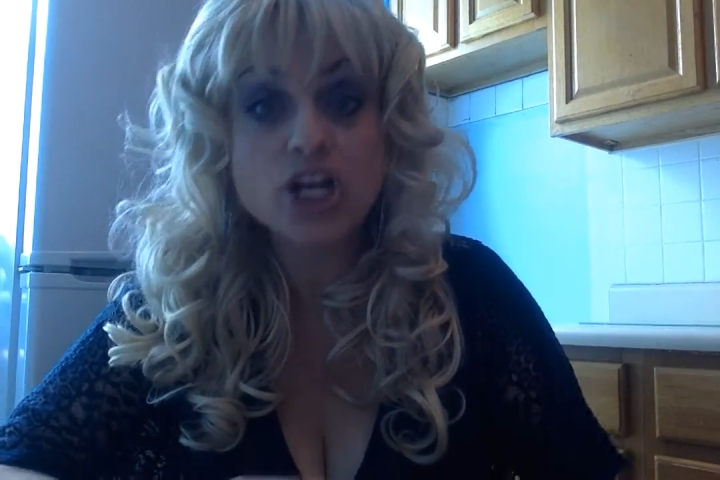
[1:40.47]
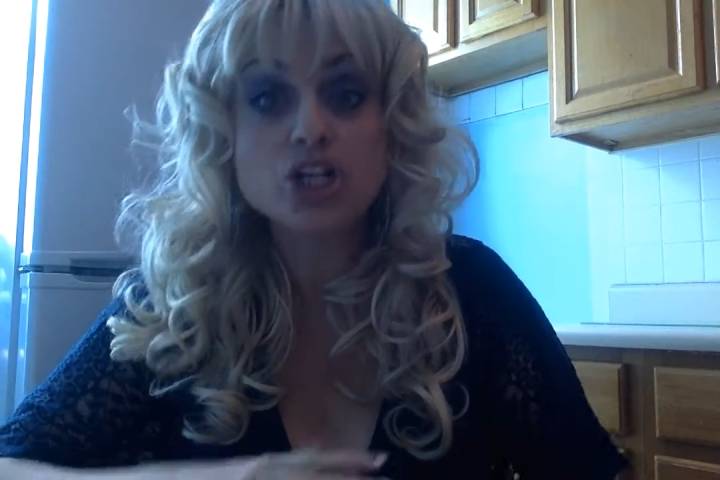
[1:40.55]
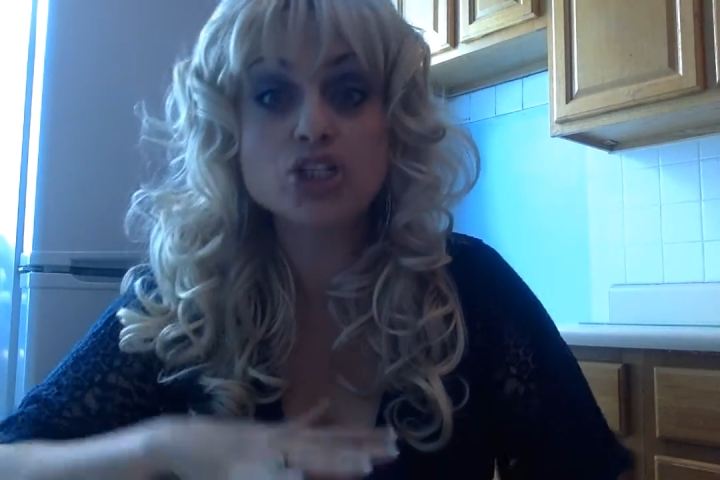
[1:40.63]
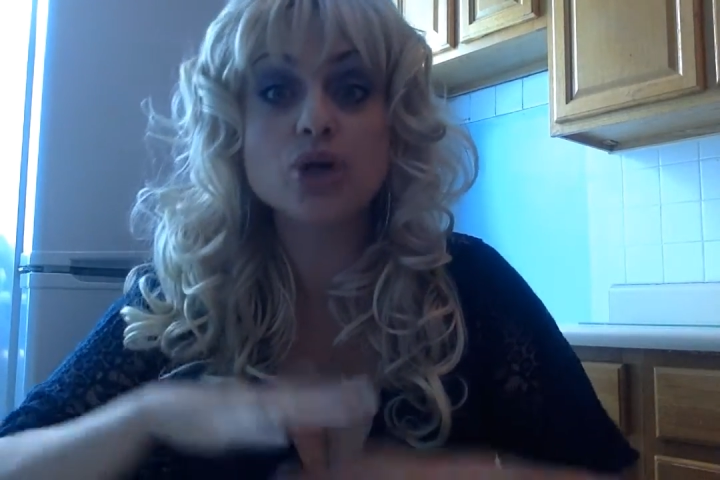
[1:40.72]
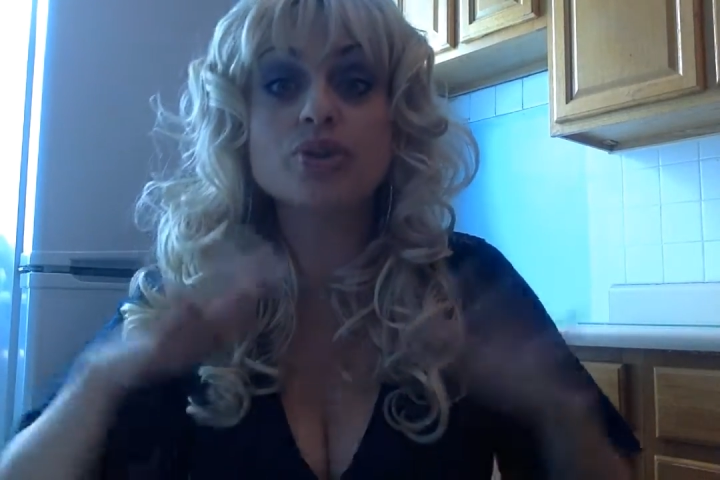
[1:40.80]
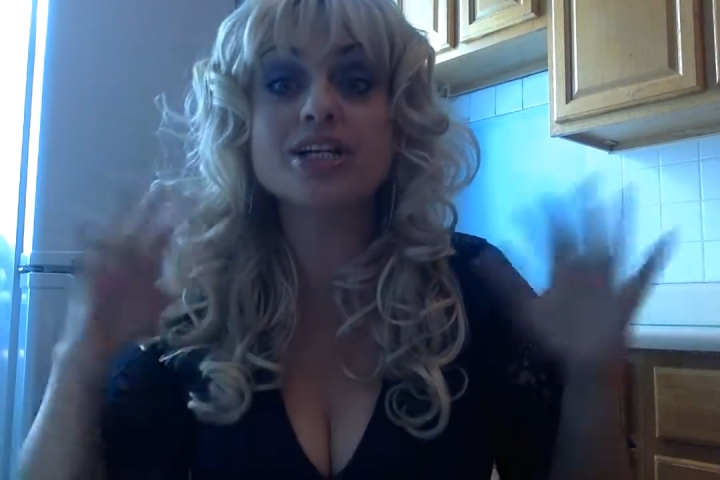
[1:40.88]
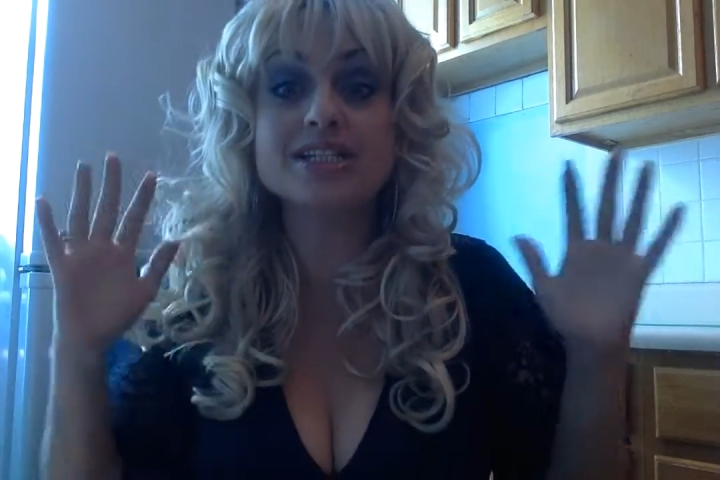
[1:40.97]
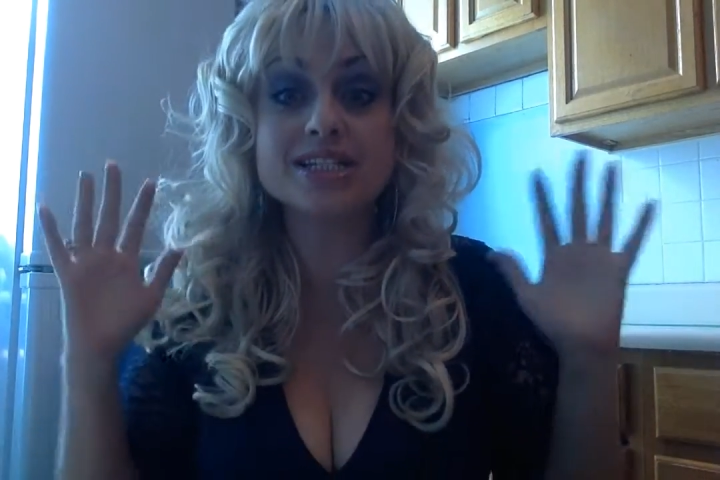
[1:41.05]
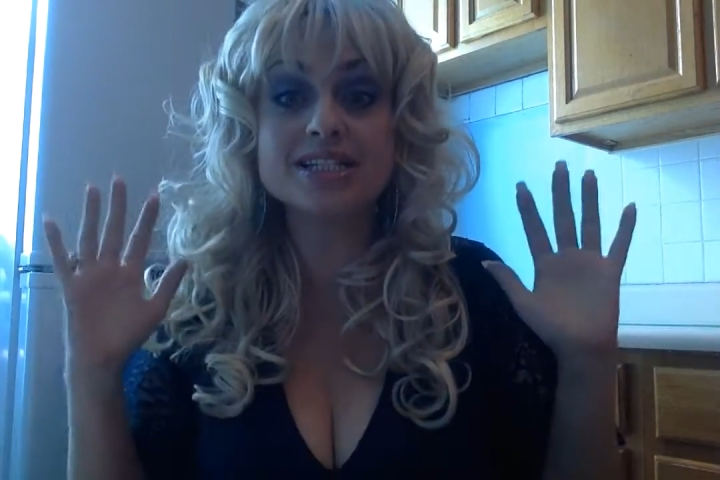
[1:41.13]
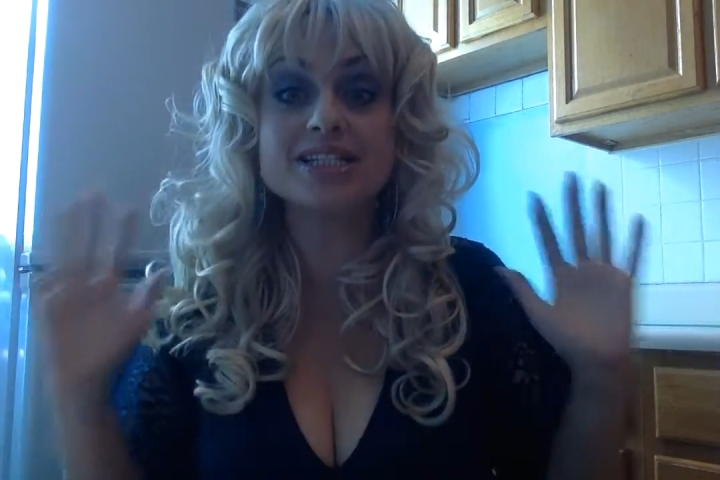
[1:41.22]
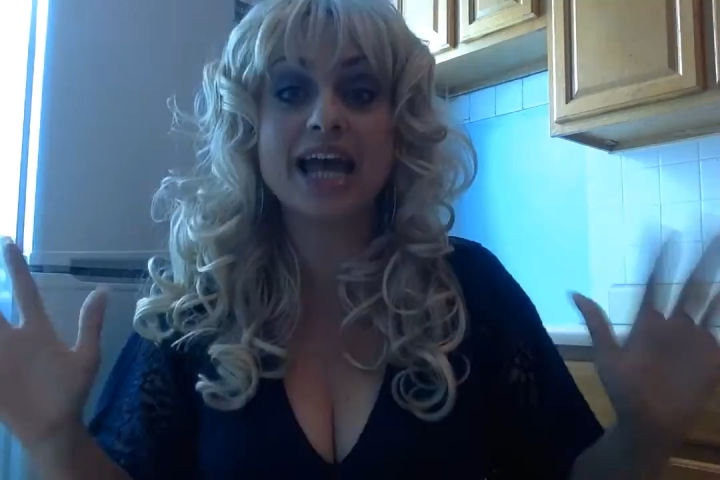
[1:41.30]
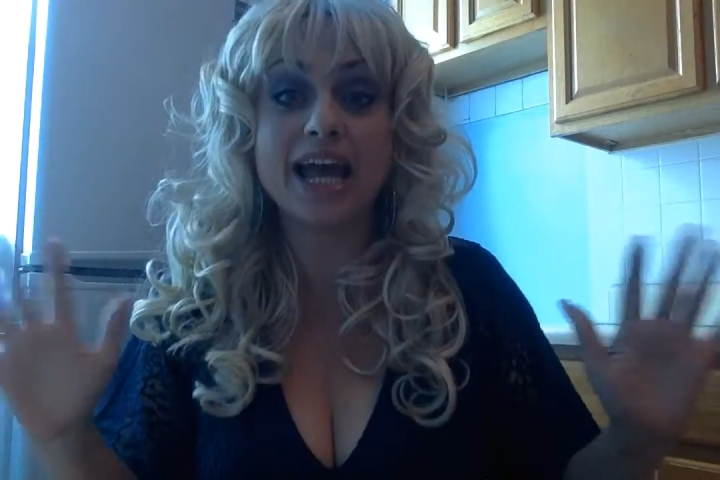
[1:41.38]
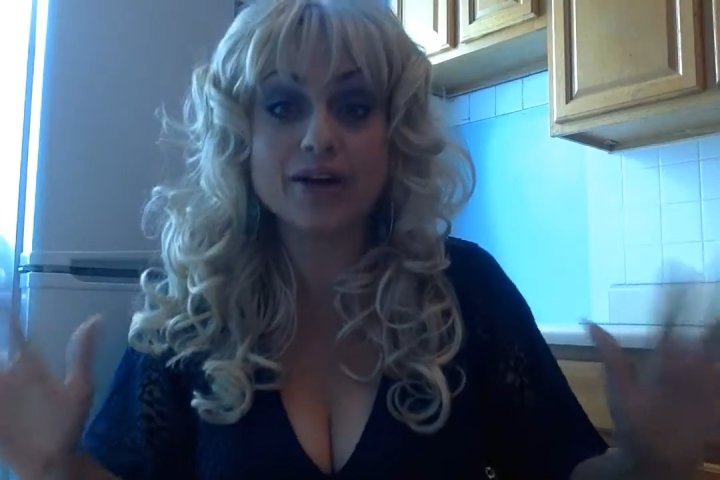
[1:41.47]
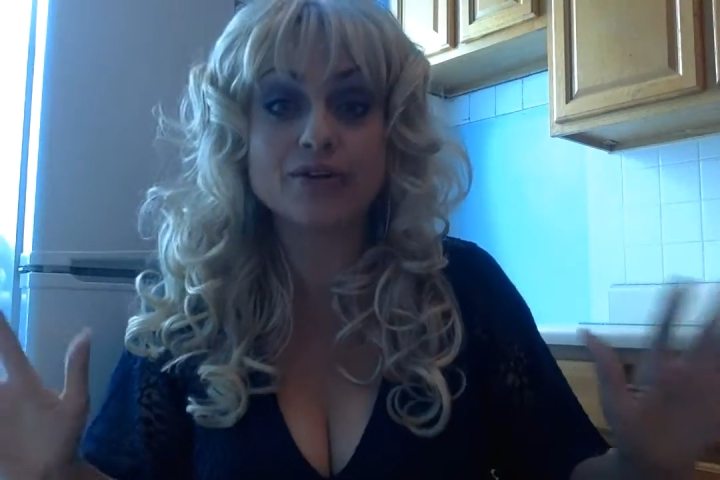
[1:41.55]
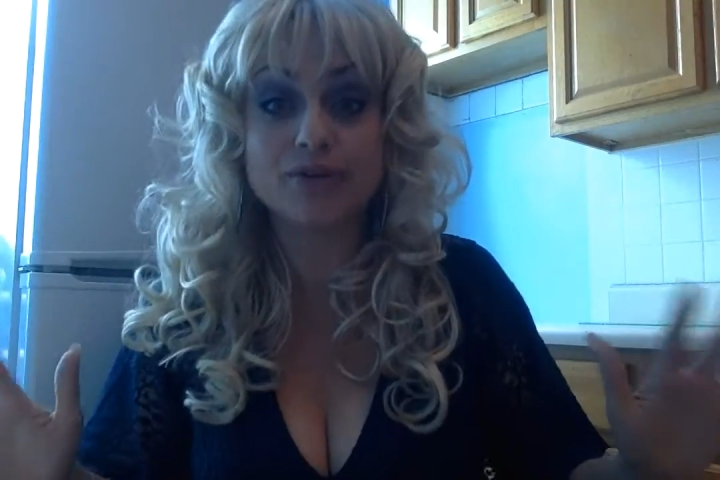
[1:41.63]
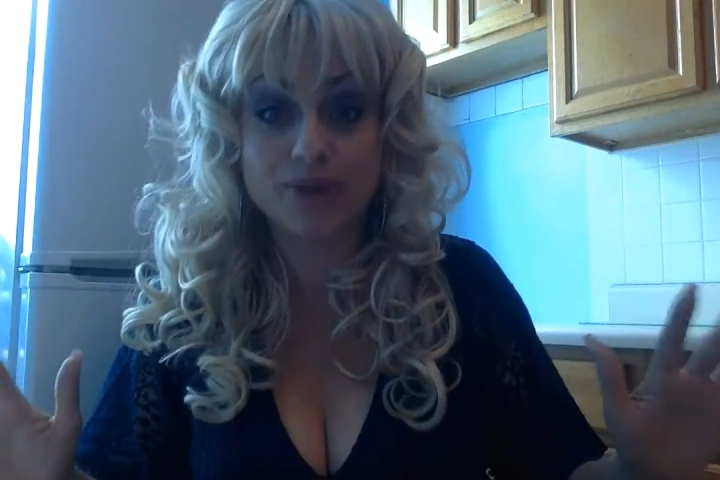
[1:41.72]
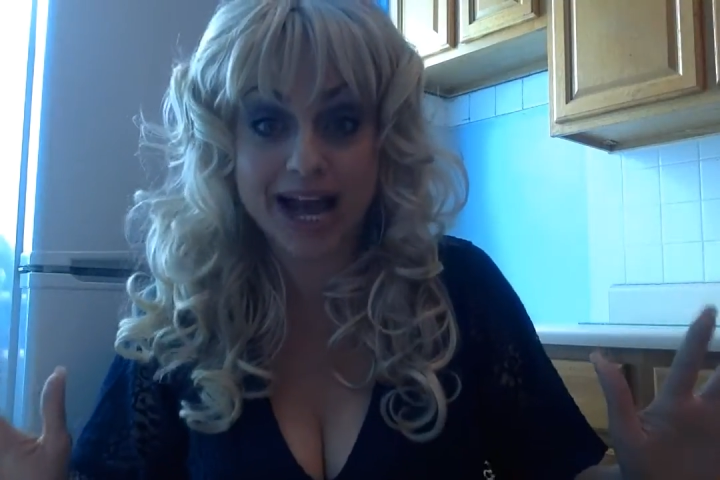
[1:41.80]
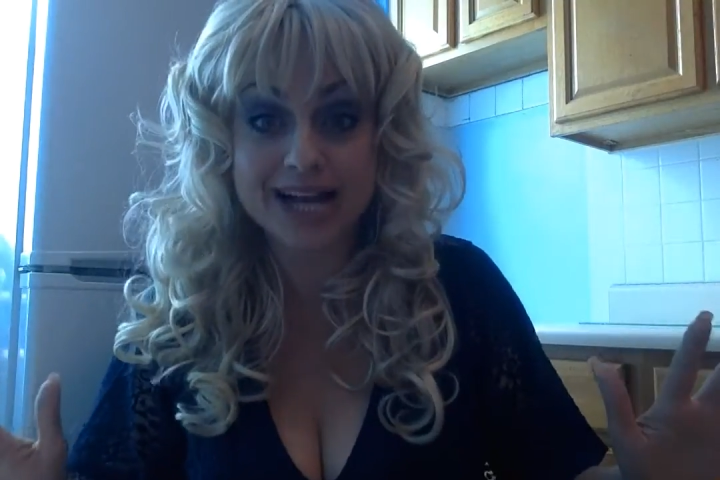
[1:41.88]
So this is
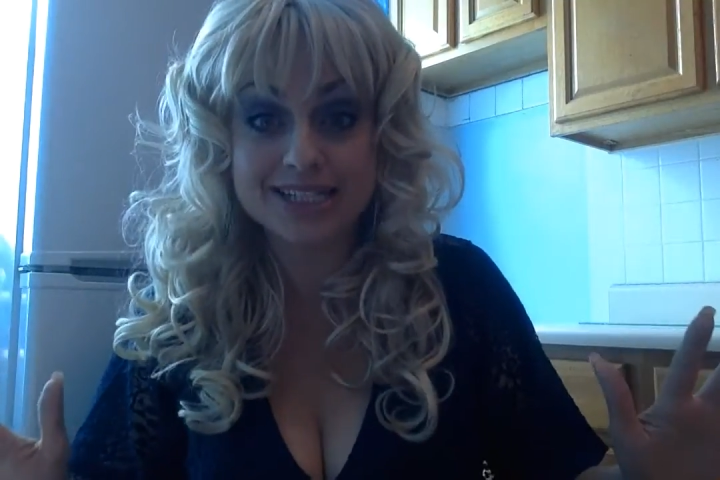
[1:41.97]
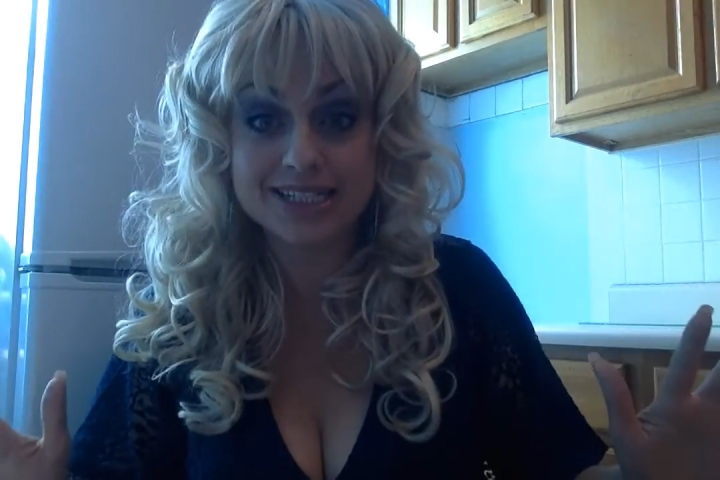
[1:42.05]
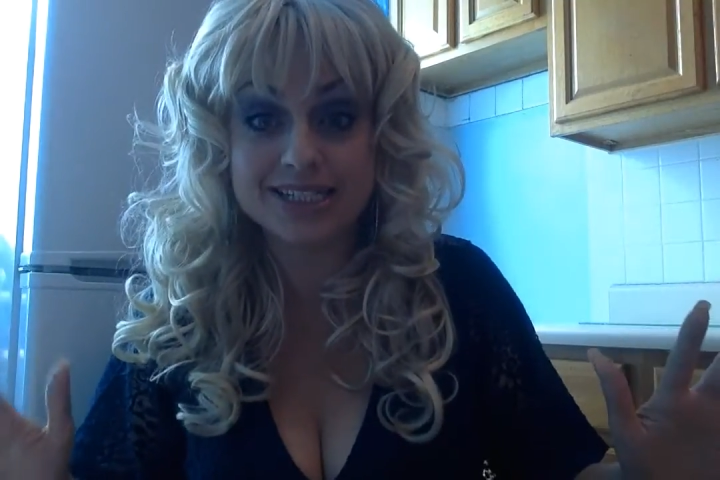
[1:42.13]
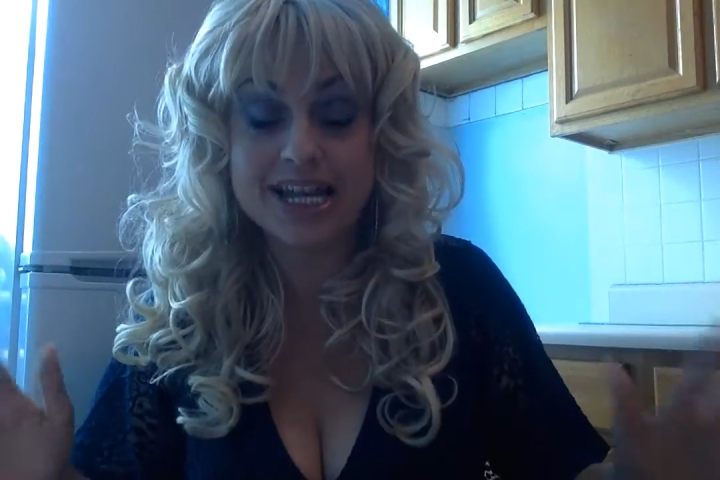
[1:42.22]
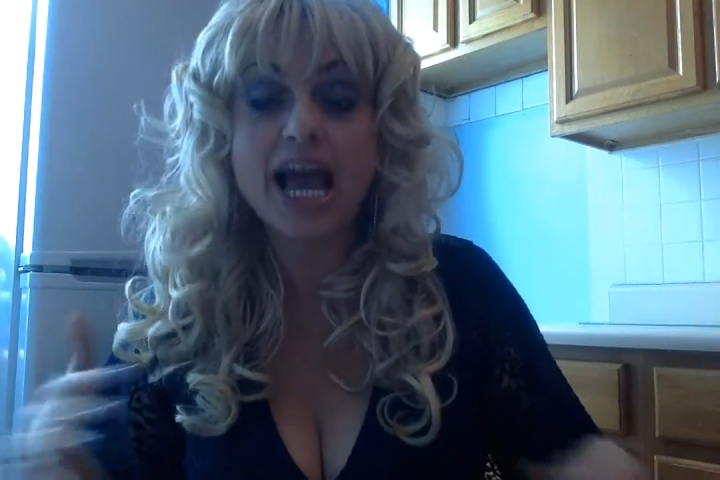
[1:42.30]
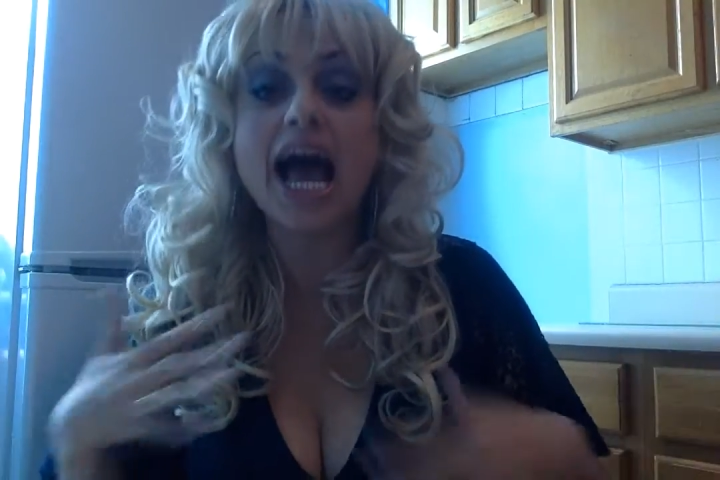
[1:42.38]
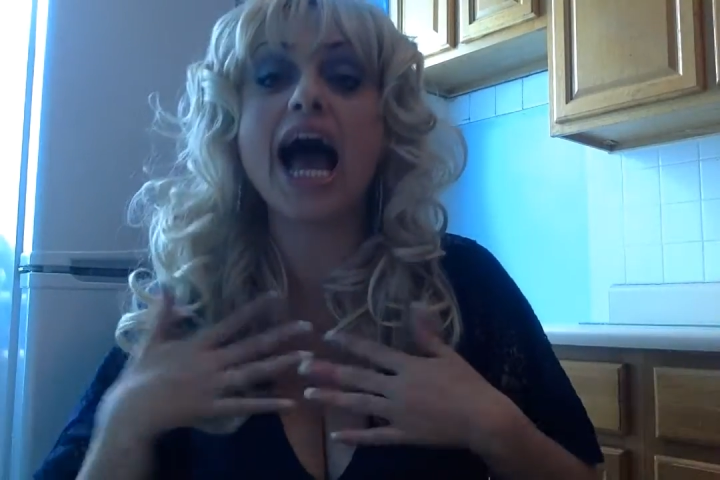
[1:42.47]
terrorizing.